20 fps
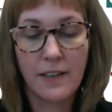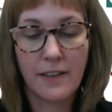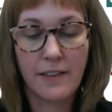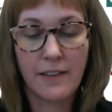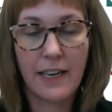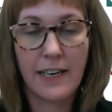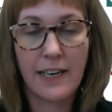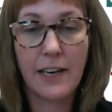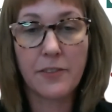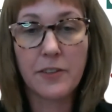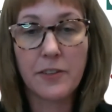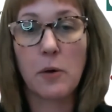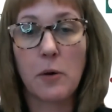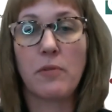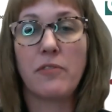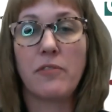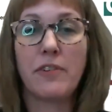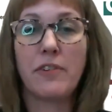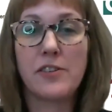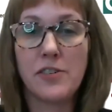that healthcare
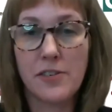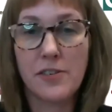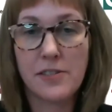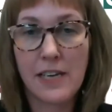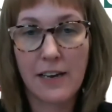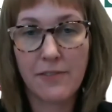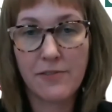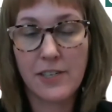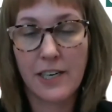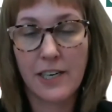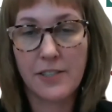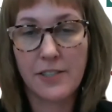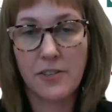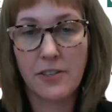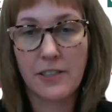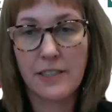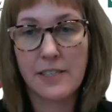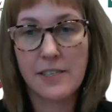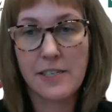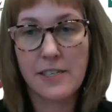professionals have done
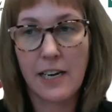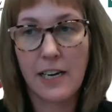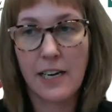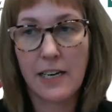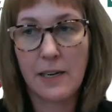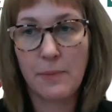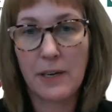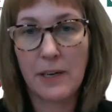during this time